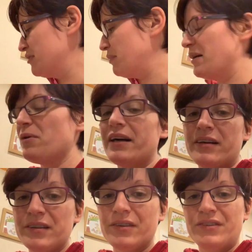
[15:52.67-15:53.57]
But what I
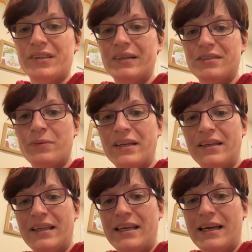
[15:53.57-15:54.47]
also do is
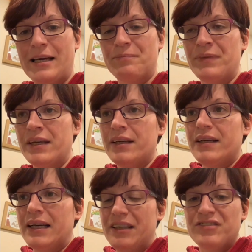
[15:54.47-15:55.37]
when
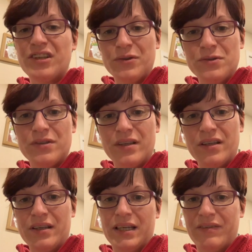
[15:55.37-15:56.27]
I have does that
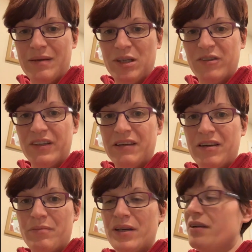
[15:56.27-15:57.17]
are kind of imminent for
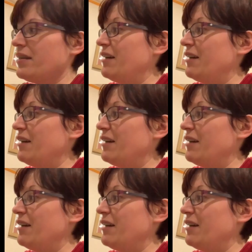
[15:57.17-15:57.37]
giving birth,